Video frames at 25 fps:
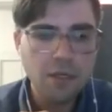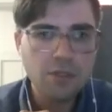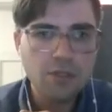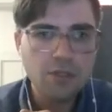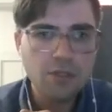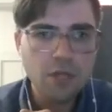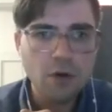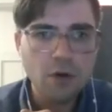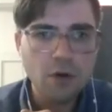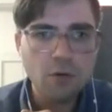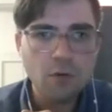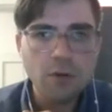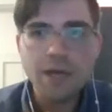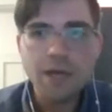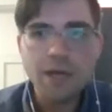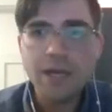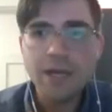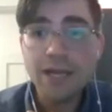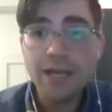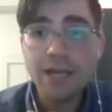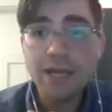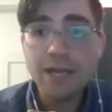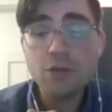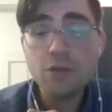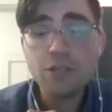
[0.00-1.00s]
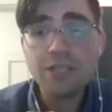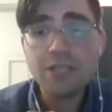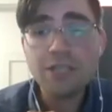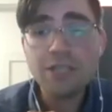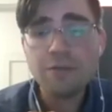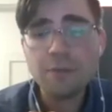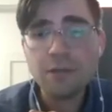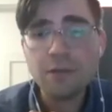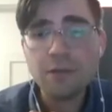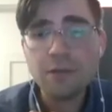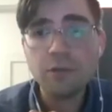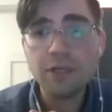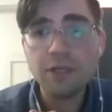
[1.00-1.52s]
So it, you just have
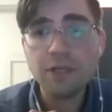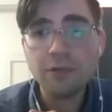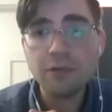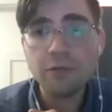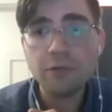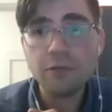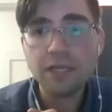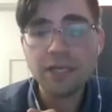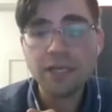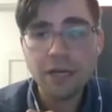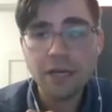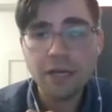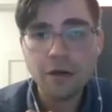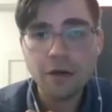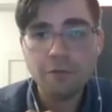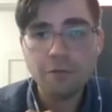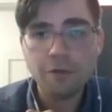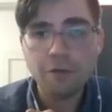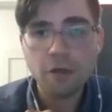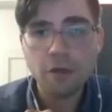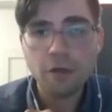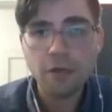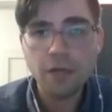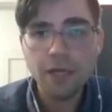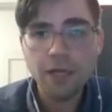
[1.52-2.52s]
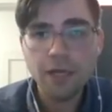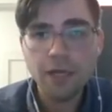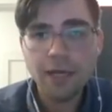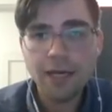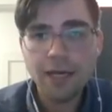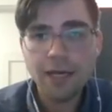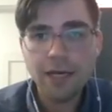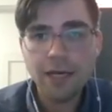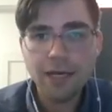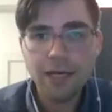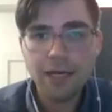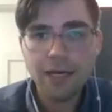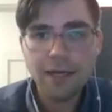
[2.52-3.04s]
to be really really careful,
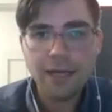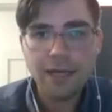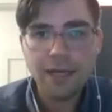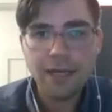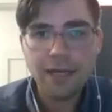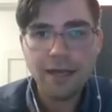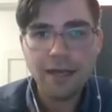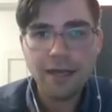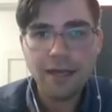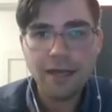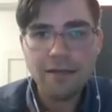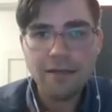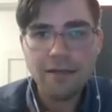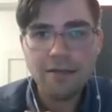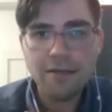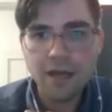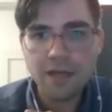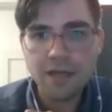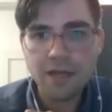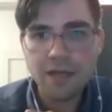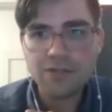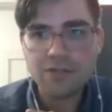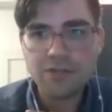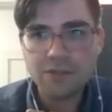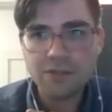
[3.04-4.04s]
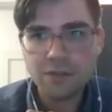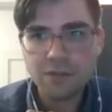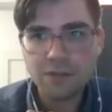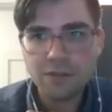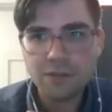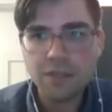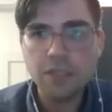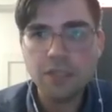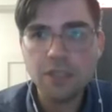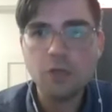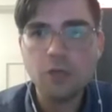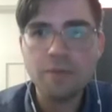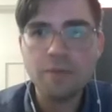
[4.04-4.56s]
uh, and, and, thus
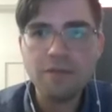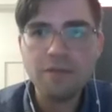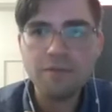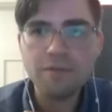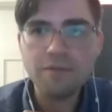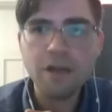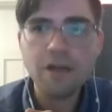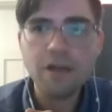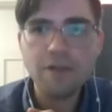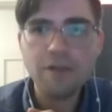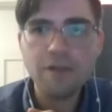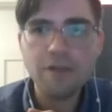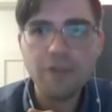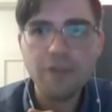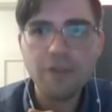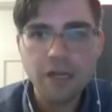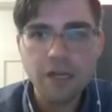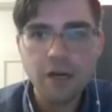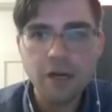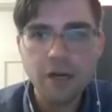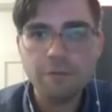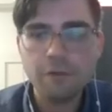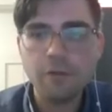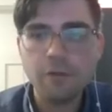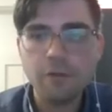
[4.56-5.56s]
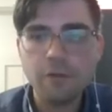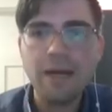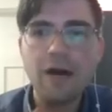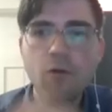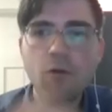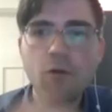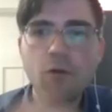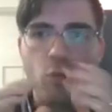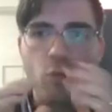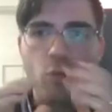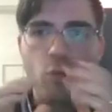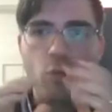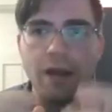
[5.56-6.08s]
you know be very very careful
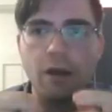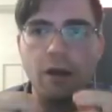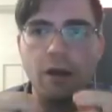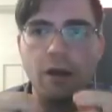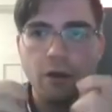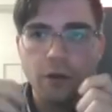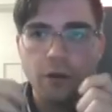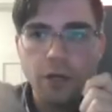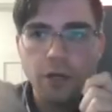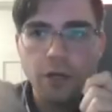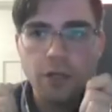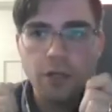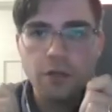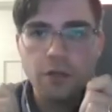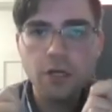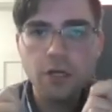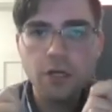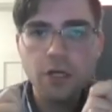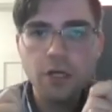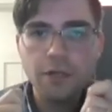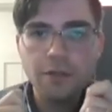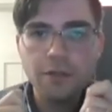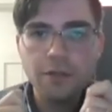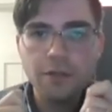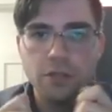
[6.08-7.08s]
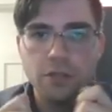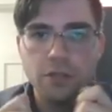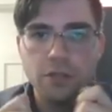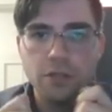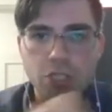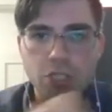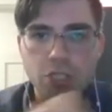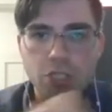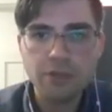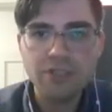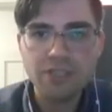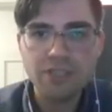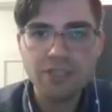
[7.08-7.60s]
about where the the
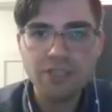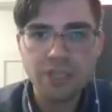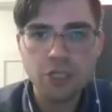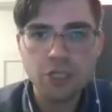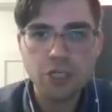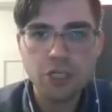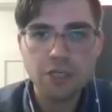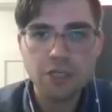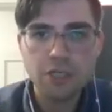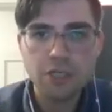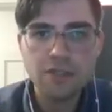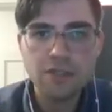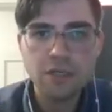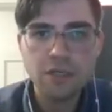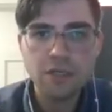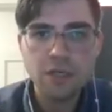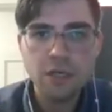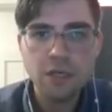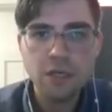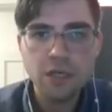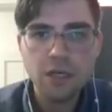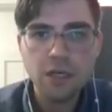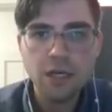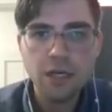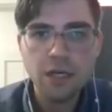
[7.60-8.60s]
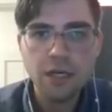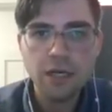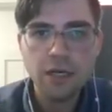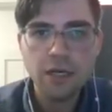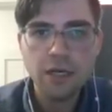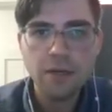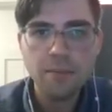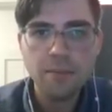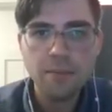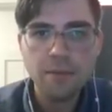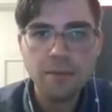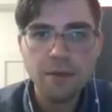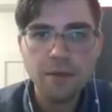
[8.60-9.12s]
jurisdictions
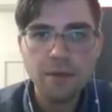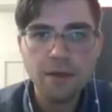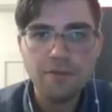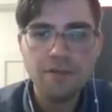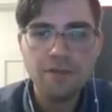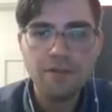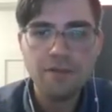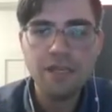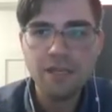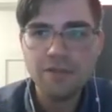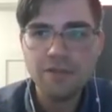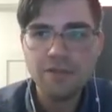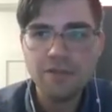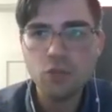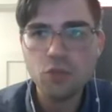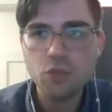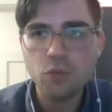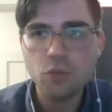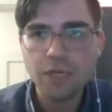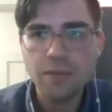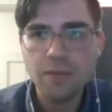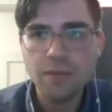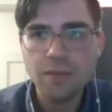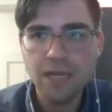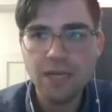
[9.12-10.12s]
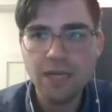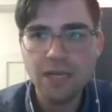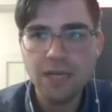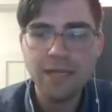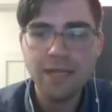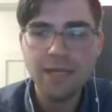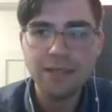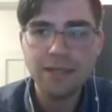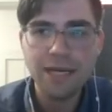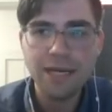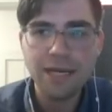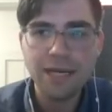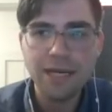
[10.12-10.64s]
uh, of an individual committee
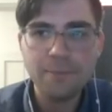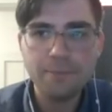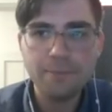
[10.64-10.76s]
may lie.